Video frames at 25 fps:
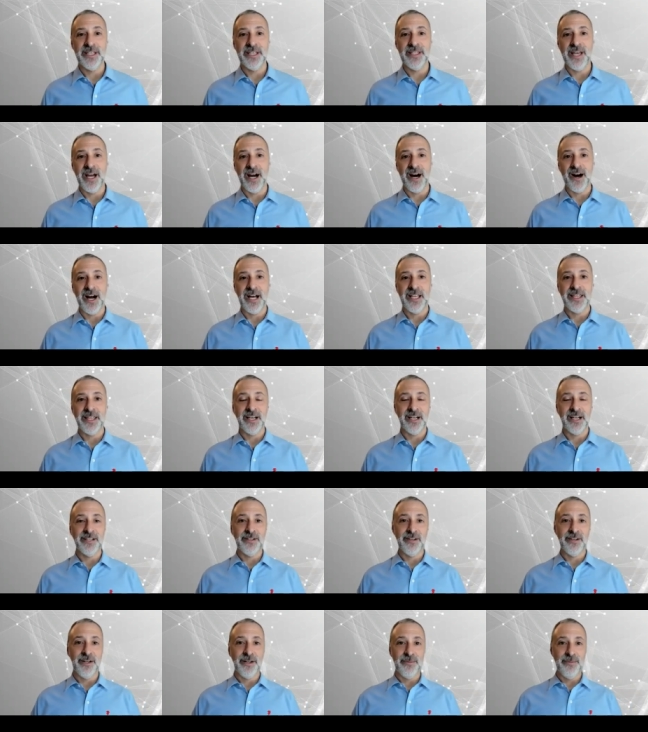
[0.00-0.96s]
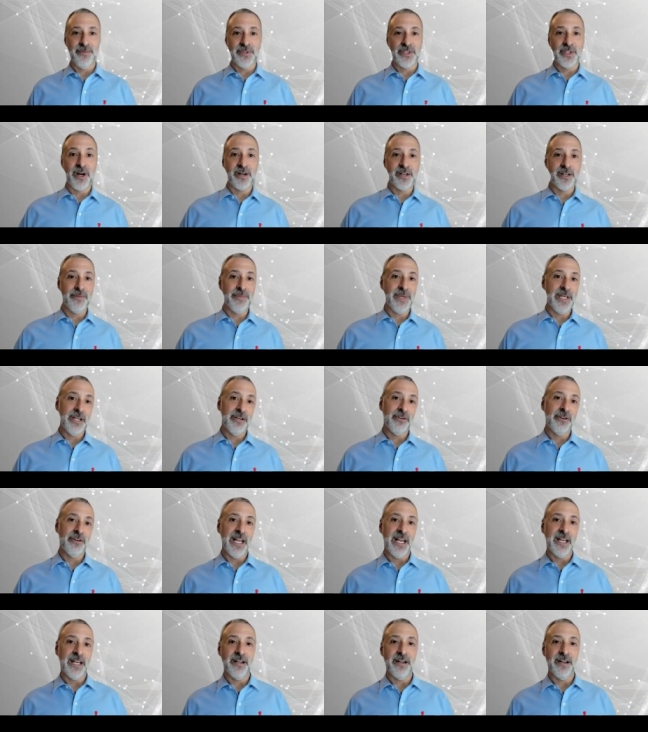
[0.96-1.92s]
there, I think is going to start to be
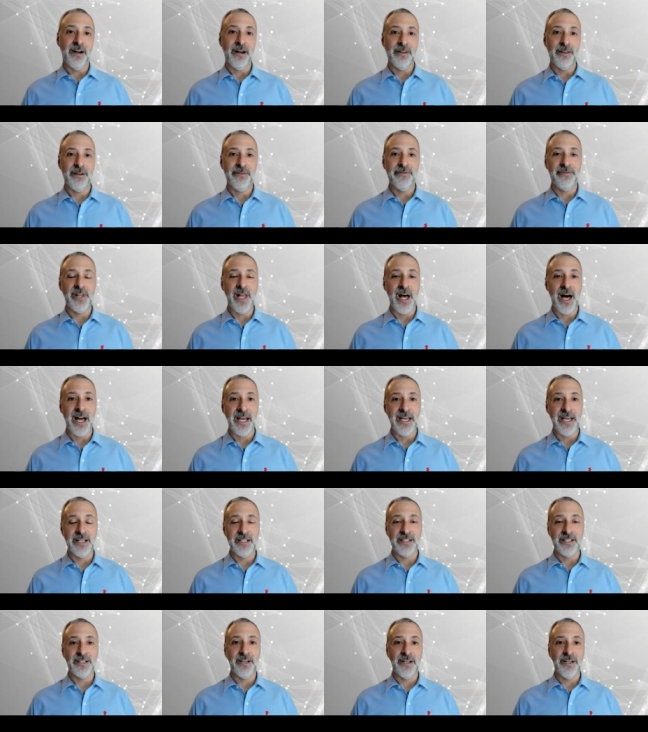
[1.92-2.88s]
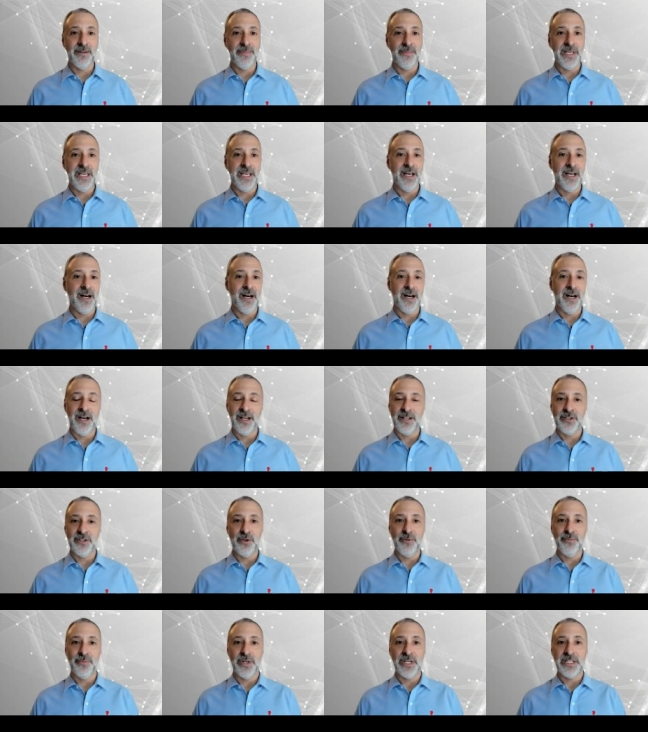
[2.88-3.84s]
created on the fly. And it's going to be a
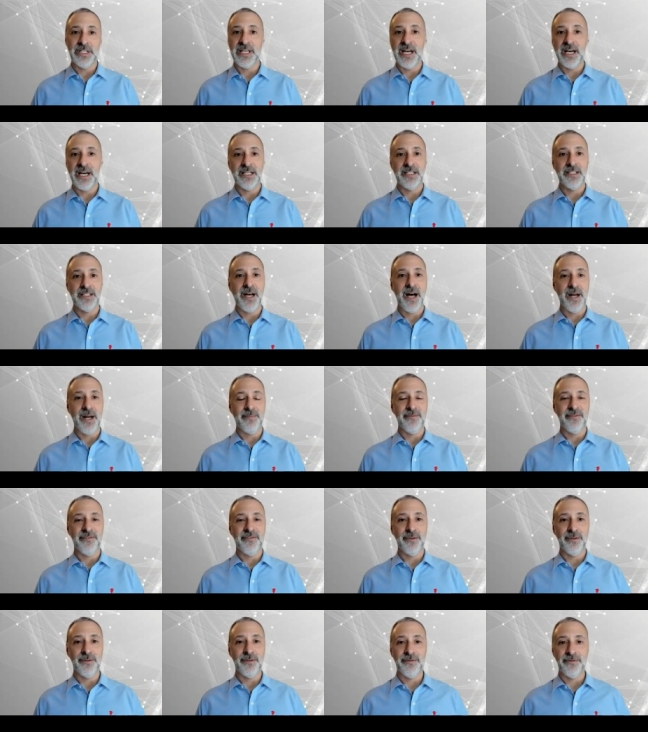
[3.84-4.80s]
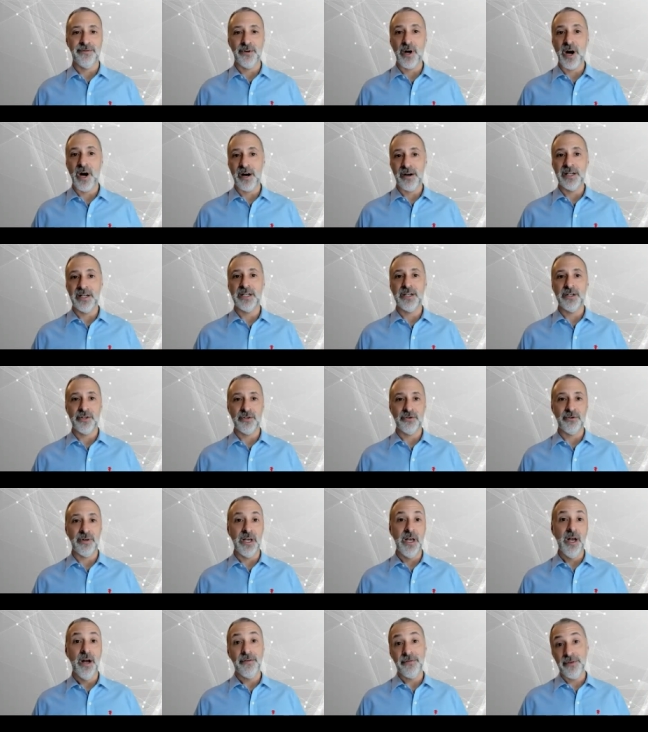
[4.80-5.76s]
super exciting time for our
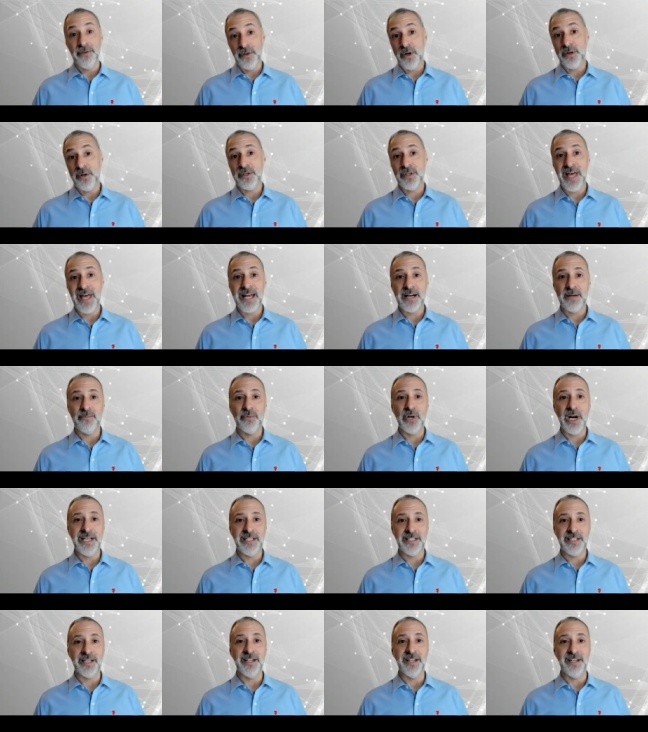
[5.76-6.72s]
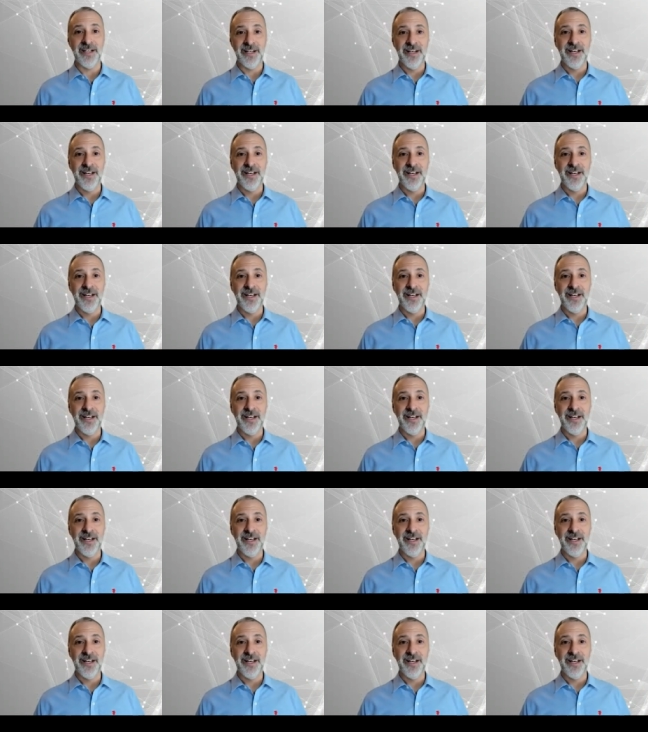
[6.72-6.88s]
industry, for those that embrace it.